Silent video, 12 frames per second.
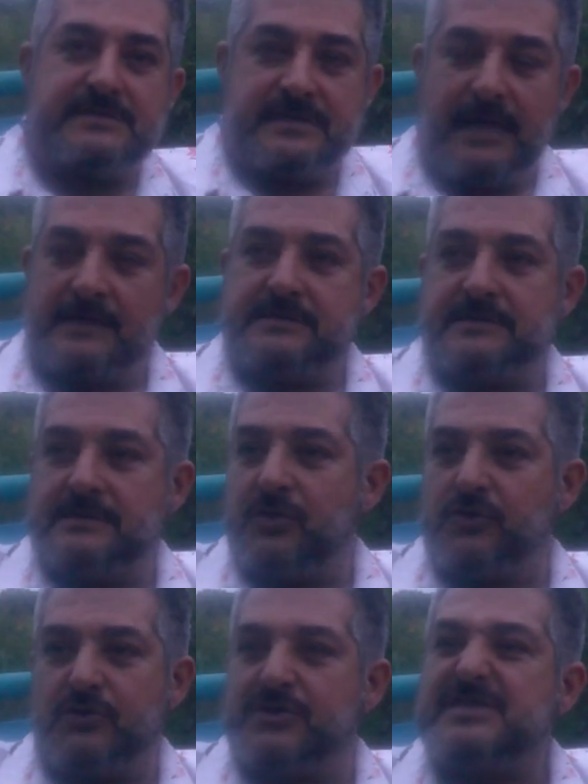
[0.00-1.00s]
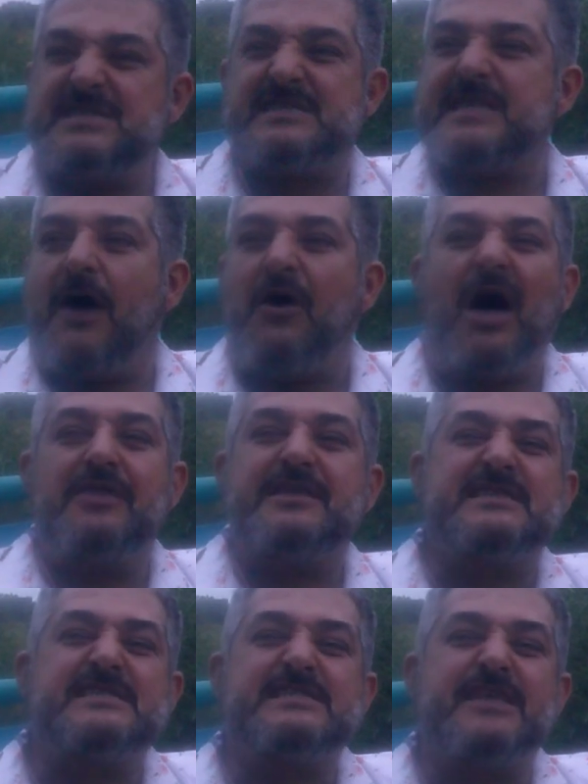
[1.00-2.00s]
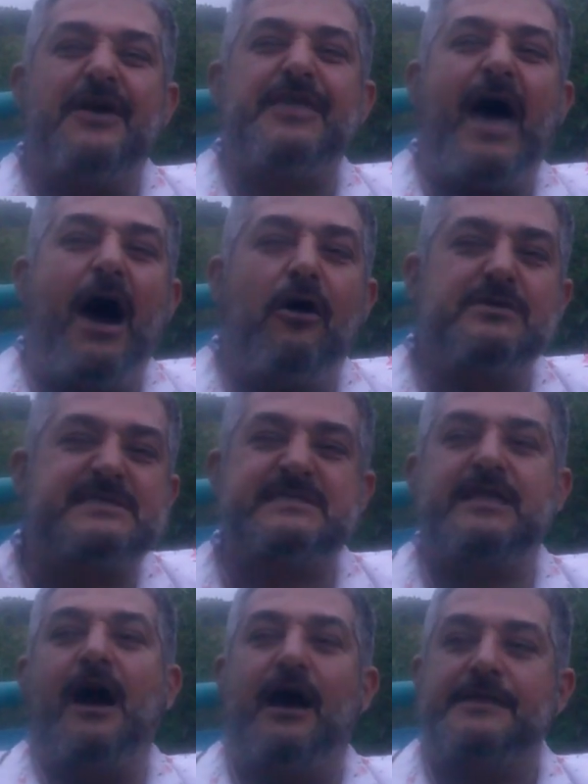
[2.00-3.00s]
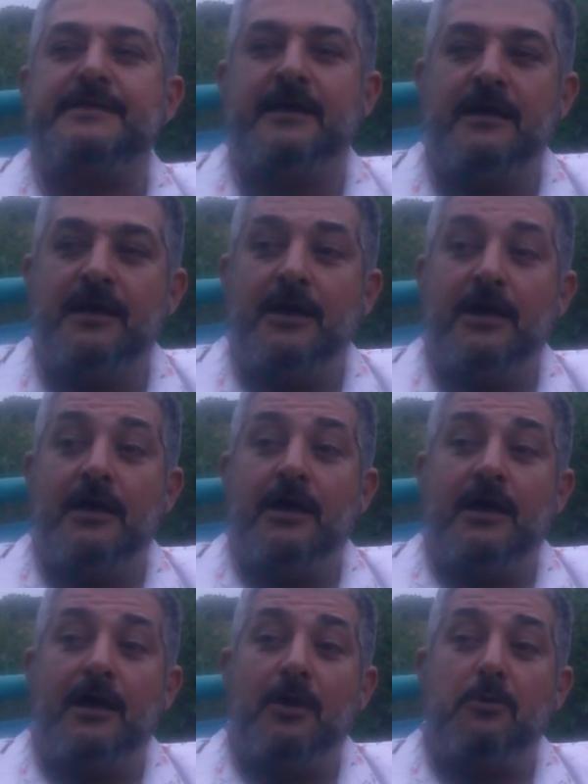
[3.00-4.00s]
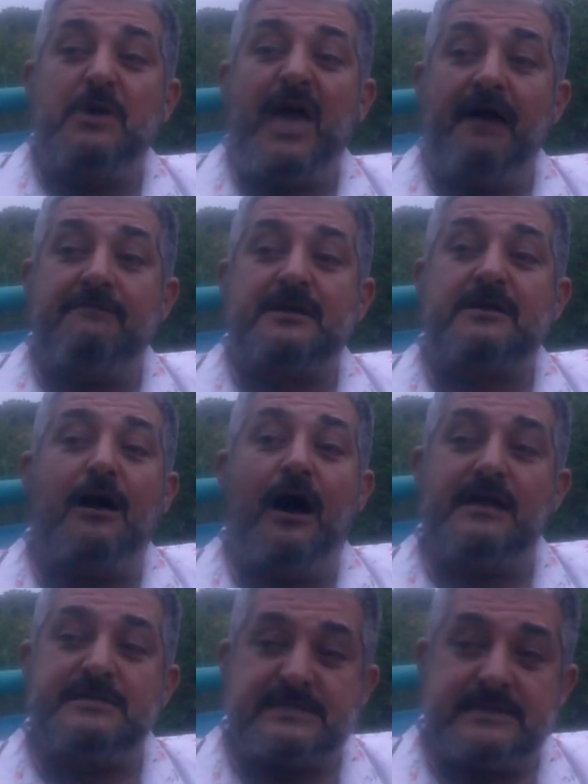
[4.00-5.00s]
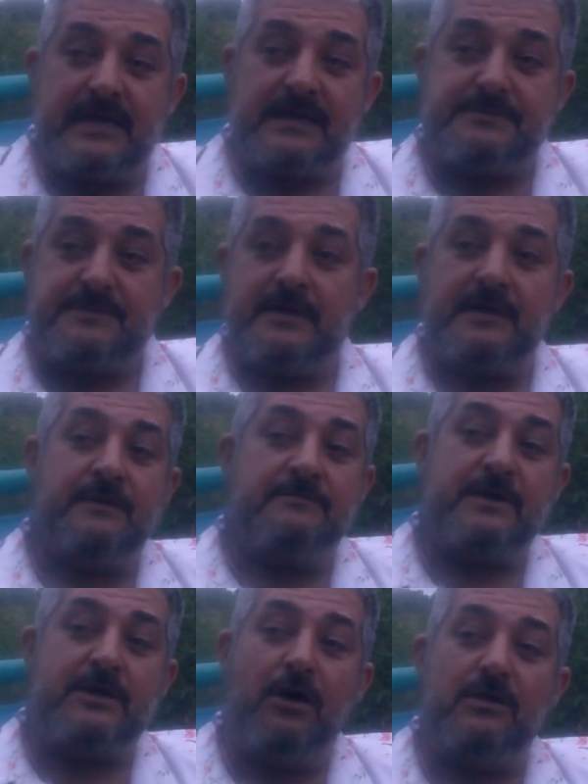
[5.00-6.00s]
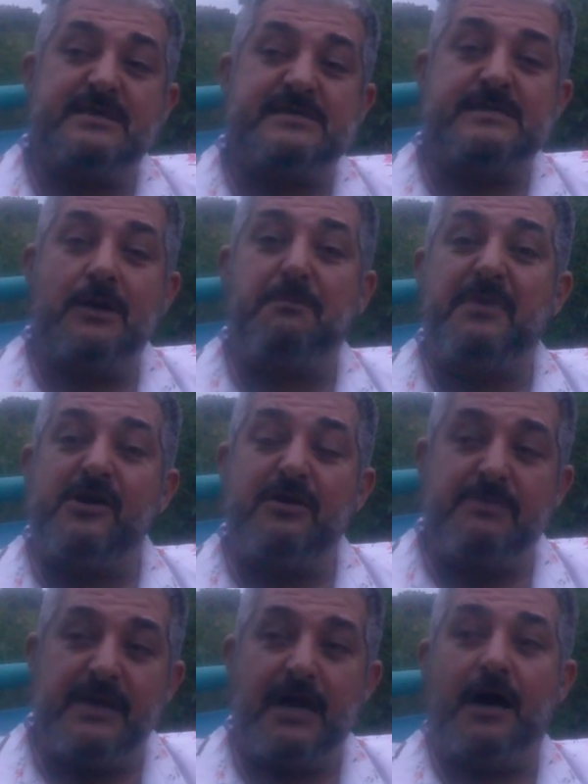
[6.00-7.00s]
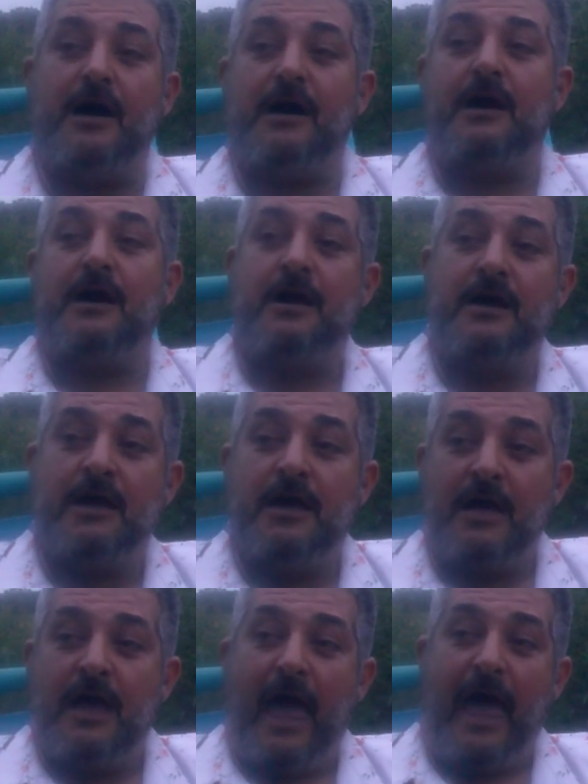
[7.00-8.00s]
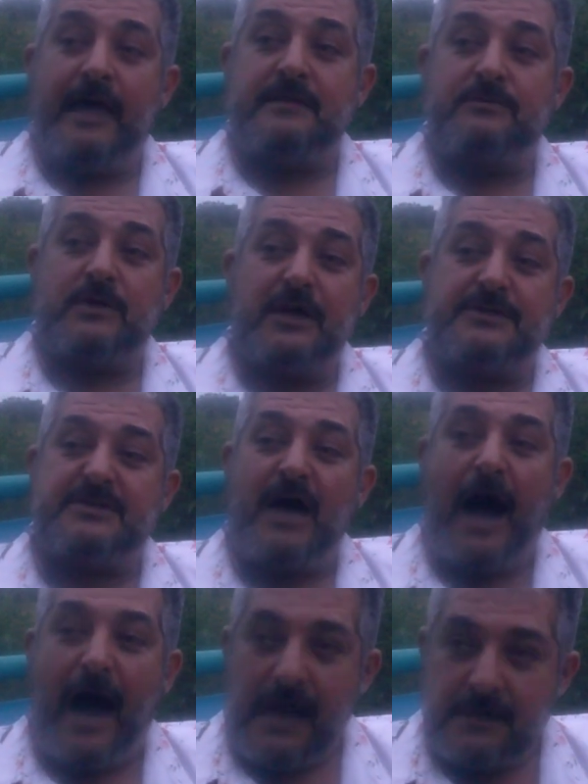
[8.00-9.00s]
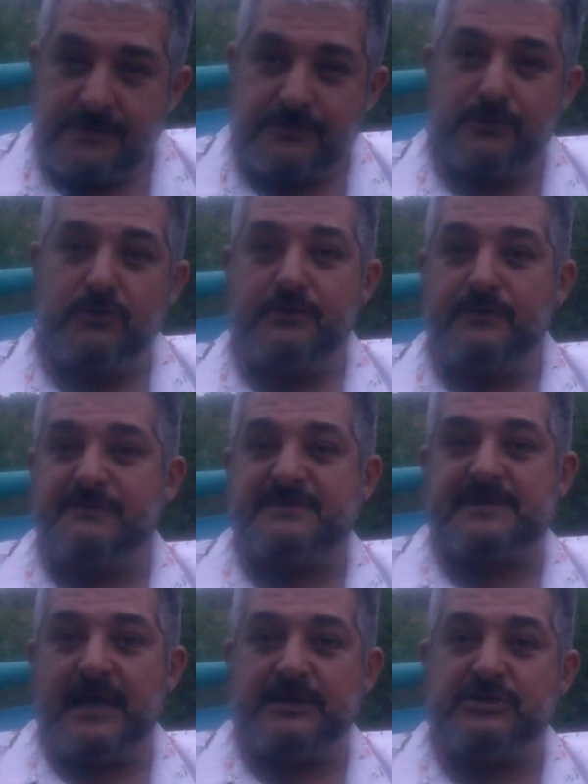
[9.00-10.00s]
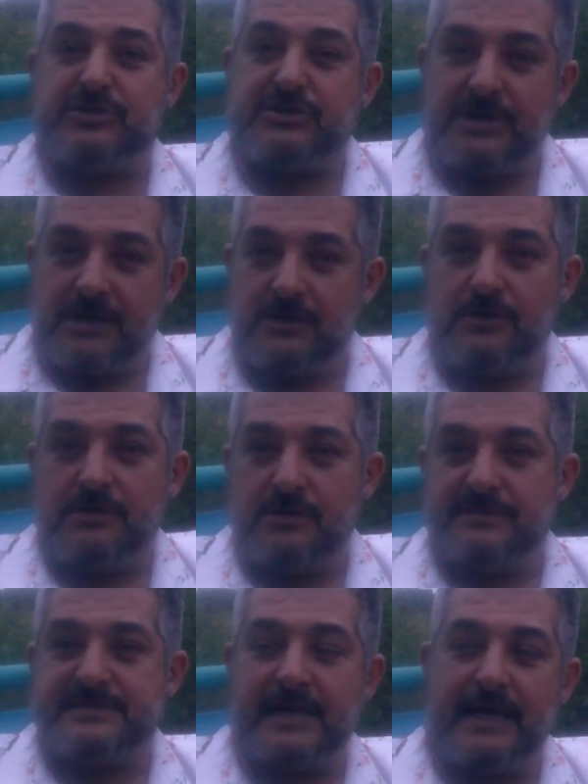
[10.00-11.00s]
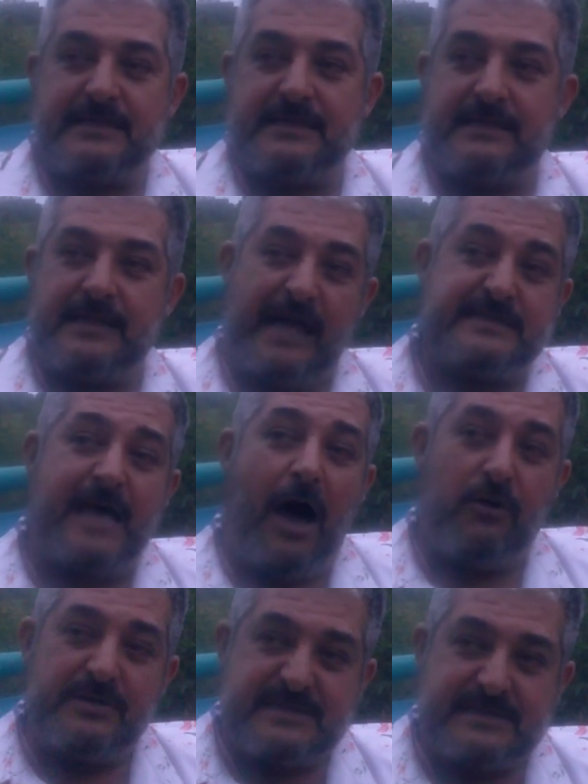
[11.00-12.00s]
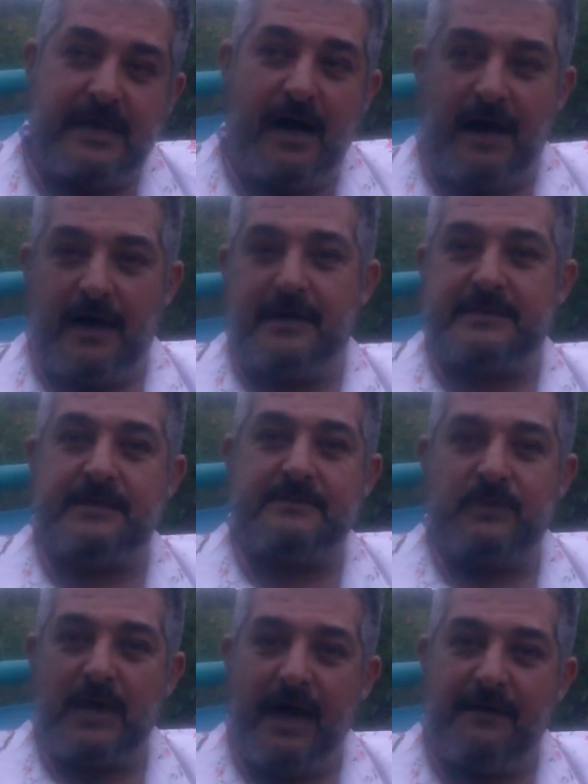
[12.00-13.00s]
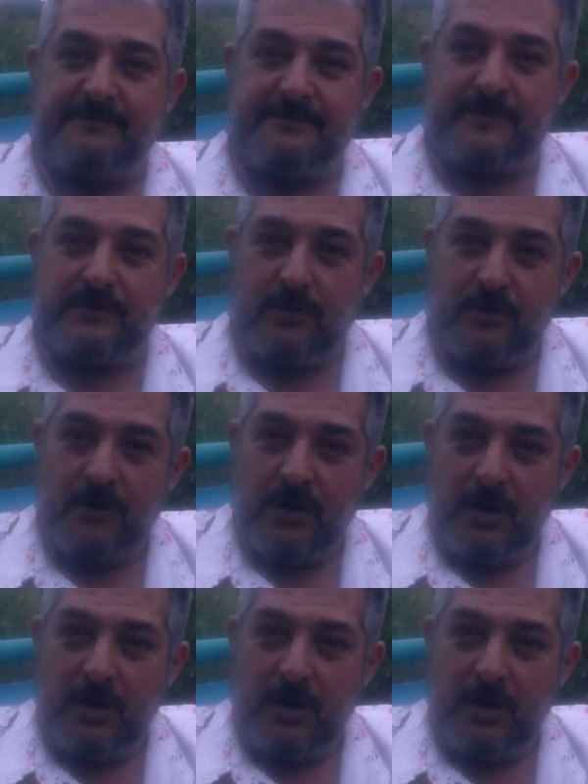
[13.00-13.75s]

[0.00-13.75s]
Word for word: that no, no, this is not how, this is not how it's done. We have a concept we call it suburbia and we got tile roofs and shingles and that's how it's done and we have you know